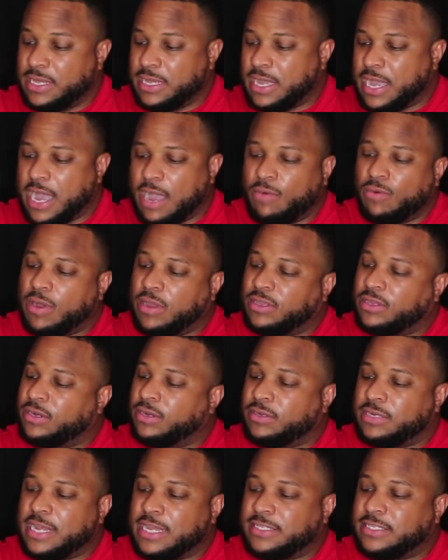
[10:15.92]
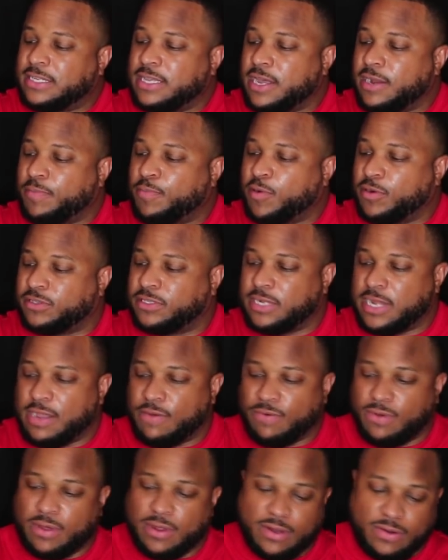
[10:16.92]
You know, that's the kind of person I
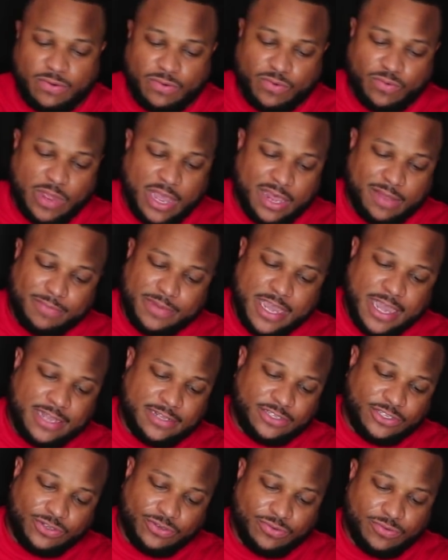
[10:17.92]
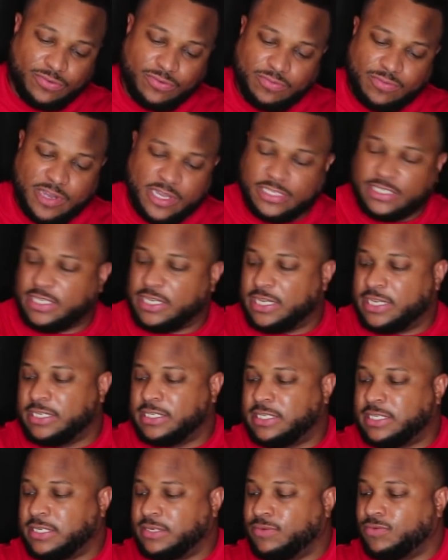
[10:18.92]
want. I'm not too much
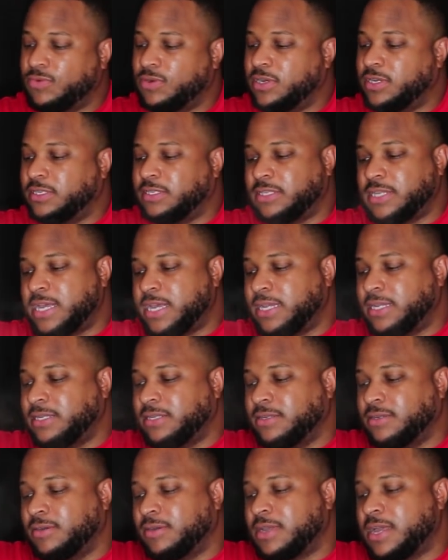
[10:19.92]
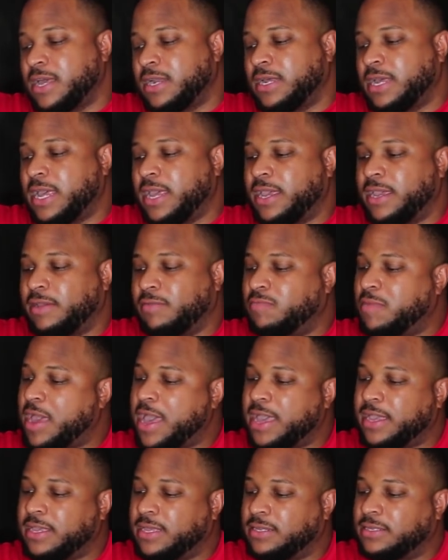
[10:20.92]
into the ones that, you know, kind of hang
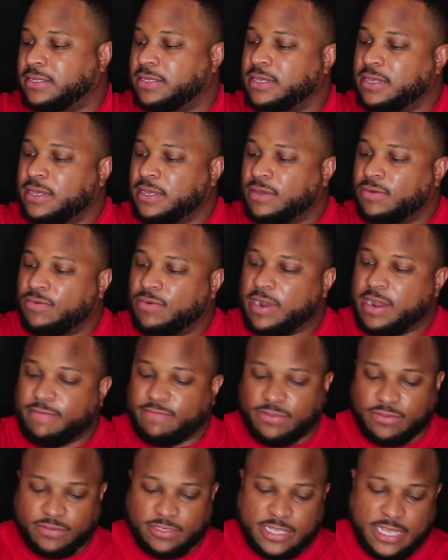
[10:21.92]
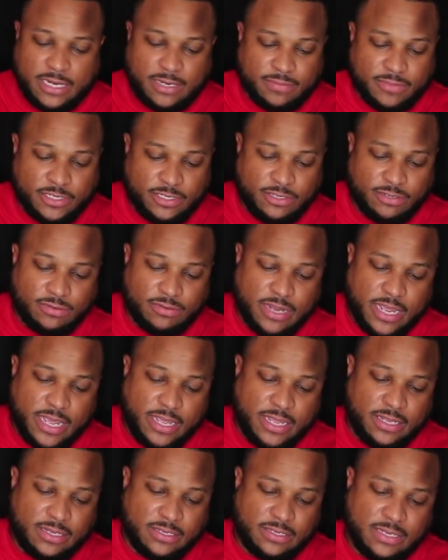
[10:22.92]
back and whatever you tell them to do,
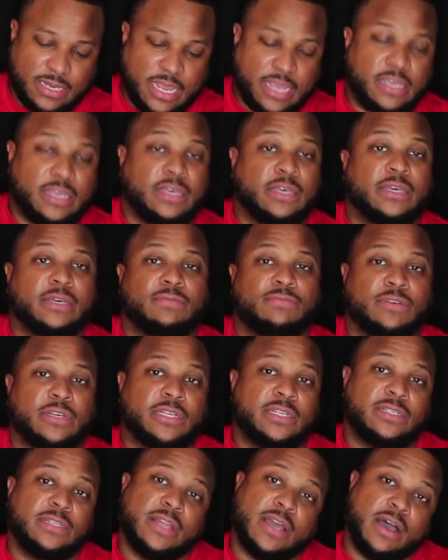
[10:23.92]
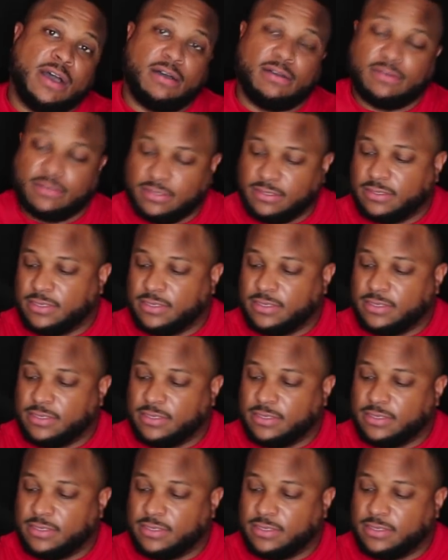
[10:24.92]
they good with. No,